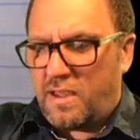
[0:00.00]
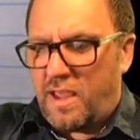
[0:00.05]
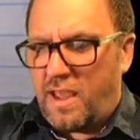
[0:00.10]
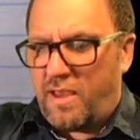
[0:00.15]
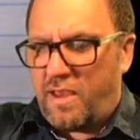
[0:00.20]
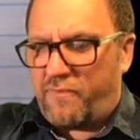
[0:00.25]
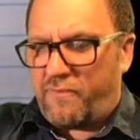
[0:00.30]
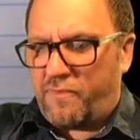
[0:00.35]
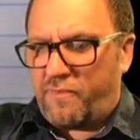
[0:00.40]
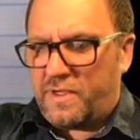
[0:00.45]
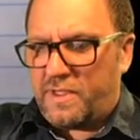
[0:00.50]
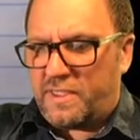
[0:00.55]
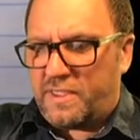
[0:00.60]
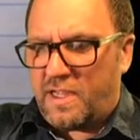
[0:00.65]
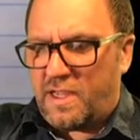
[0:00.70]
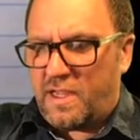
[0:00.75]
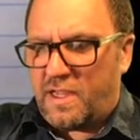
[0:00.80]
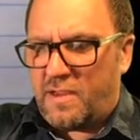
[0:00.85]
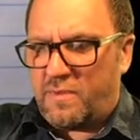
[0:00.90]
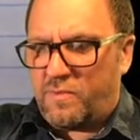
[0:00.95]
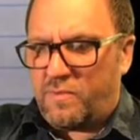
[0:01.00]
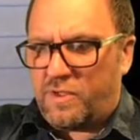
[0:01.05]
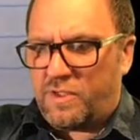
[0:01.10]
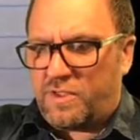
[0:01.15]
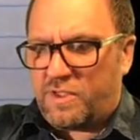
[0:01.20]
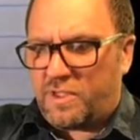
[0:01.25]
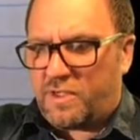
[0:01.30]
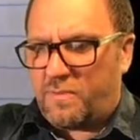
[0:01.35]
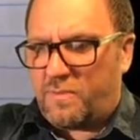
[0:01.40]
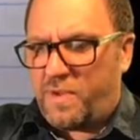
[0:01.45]
Every time we
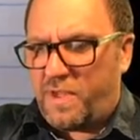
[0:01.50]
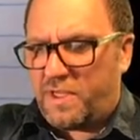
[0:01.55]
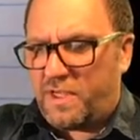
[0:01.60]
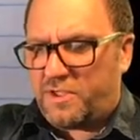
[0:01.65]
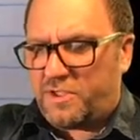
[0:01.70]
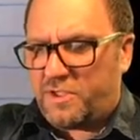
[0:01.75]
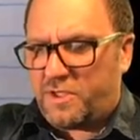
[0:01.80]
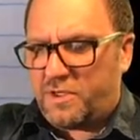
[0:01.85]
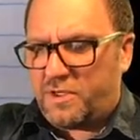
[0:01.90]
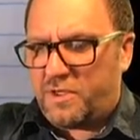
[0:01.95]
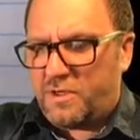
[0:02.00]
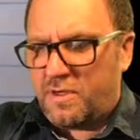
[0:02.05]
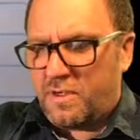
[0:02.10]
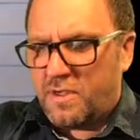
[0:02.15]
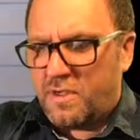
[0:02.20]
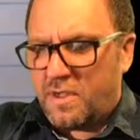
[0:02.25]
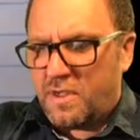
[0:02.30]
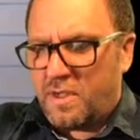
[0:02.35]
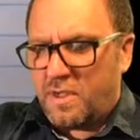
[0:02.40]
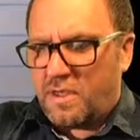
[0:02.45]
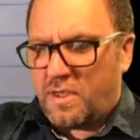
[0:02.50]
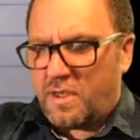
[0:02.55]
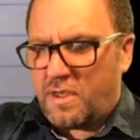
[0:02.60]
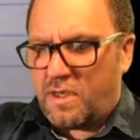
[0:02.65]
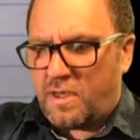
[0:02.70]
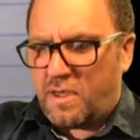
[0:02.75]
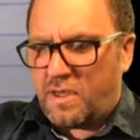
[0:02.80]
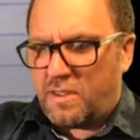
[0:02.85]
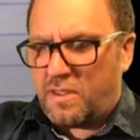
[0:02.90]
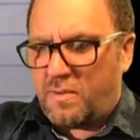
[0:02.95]
took a picture,
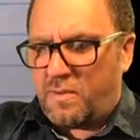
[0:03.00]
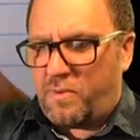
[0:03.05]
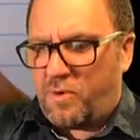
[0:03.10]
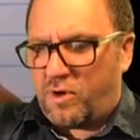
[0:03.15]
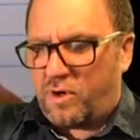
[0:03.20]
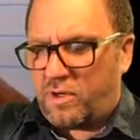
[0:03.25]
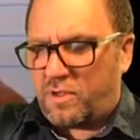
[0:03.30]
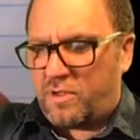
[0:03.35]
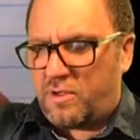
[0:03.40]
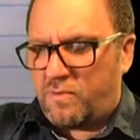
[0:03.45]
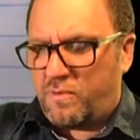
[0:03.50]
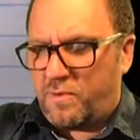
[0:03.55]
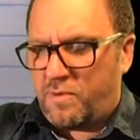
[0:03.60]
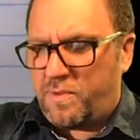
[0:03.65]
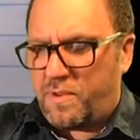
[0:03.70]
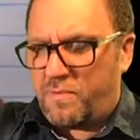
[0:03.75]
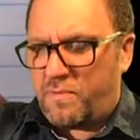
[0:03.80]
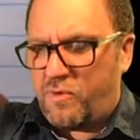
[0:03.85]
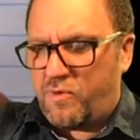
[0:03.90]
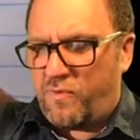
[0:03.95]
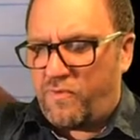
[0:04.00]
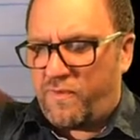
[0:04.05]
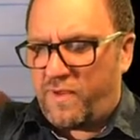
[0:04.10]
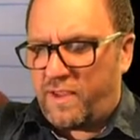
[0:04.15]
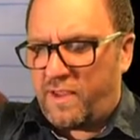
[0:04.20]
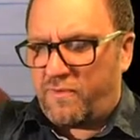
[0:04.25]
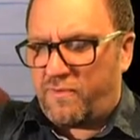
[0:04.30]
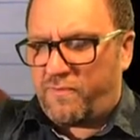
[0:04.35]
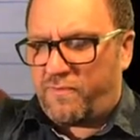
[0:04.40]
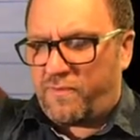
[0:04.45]
the particle would be
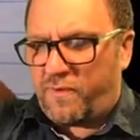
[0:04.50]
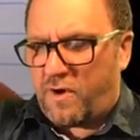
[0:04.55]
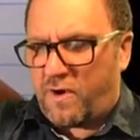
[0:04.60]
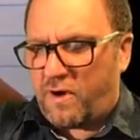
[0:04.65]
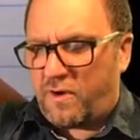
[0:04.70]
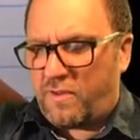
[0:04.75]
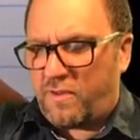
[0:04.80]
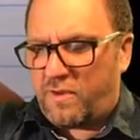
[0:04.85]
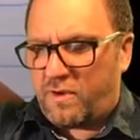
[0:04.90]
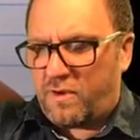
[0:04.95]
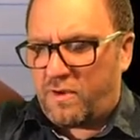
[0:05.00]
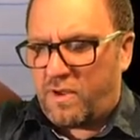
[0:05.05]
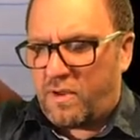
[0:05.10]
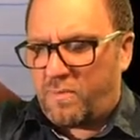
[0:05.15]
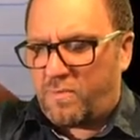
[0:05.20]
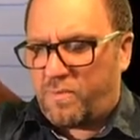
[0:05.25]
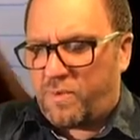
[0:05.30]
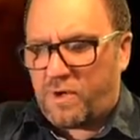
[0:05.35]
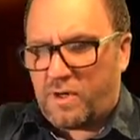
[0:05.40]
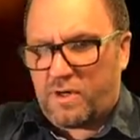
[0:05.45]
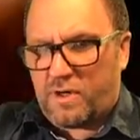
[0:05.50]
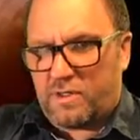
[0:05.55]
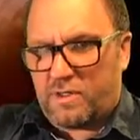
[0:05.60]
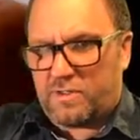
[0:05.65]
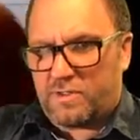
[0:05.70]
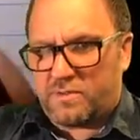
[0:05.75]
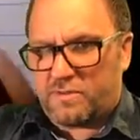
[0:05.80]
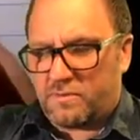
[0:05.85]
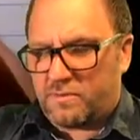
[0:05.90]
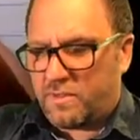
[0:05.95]
moving farther apart.
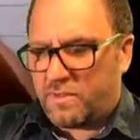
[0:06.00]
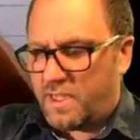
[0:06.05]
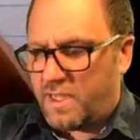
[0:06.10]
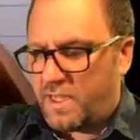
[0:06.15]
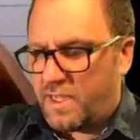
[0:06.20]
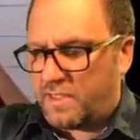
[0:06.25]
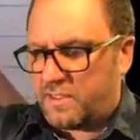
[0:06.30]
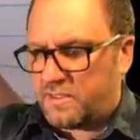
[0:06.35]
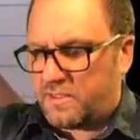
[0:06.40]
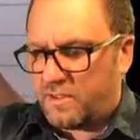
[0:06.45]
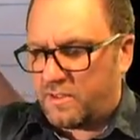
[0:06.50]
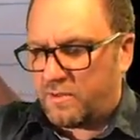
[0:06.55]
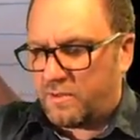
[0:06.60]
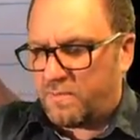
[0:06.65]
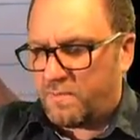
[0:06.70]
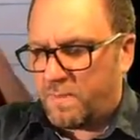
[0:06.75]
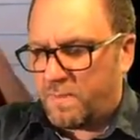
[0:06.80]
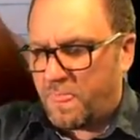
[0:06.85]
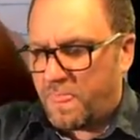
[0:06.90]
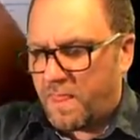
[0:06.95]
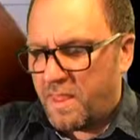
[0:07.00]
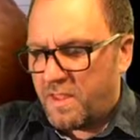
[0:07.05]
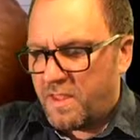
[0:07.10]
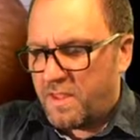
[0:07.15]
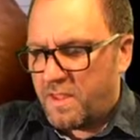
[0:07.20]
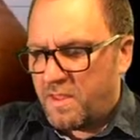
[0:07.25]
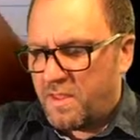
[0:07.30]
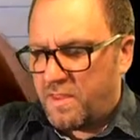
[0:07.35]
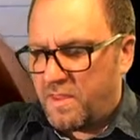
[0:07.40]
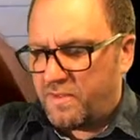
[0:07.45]
Okay, so
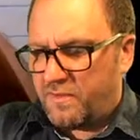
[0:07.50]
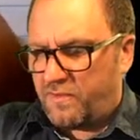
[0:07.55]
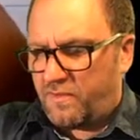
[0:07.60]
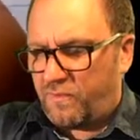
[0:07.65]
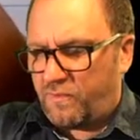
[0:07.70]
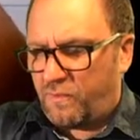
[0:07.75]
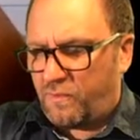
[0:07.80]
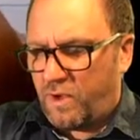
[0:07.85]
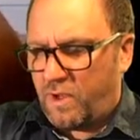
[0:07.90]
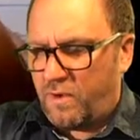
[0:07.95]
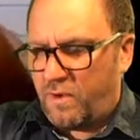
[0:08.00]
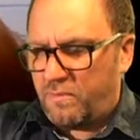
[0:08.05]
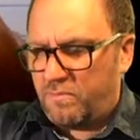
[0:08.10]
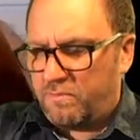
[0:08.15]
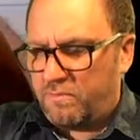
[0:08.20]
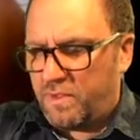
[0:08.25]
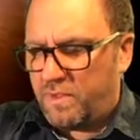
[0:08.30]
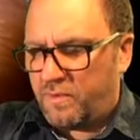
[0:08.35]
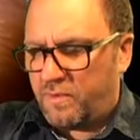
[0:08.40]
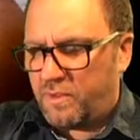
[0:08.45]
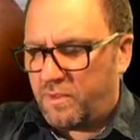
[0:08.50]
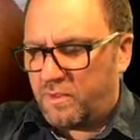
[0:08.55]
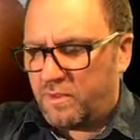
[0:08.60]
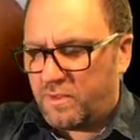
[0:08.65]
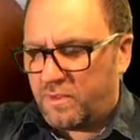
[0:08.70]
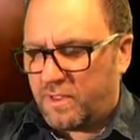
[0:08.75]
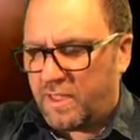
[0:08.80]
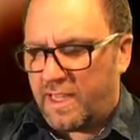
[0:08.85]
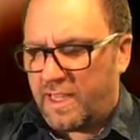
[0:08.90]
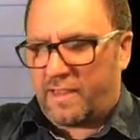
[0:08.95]
this is what it would
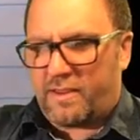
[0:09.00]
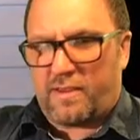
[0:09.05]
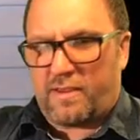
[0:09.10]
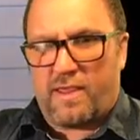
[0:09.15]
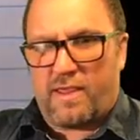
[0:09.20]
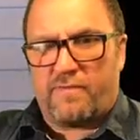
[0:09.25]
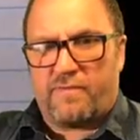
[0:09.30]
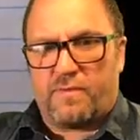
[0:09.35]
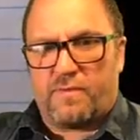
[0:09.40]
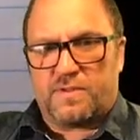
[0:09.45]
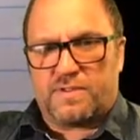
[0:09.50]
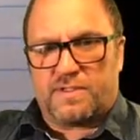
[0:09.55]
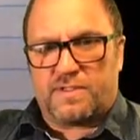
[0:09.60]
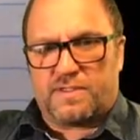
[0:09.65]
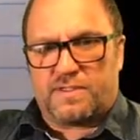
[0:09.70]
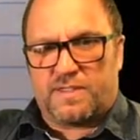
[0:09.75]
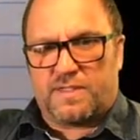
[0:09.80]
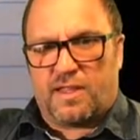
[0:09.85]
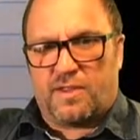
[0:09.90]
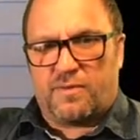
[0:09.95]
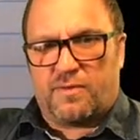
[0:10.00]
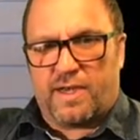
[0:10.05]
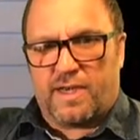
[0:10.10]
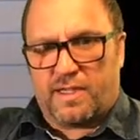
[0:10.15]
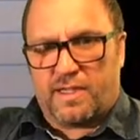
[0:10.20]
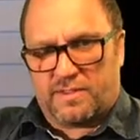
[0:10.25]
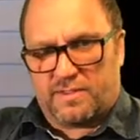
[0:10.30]
look like if it was accelerating.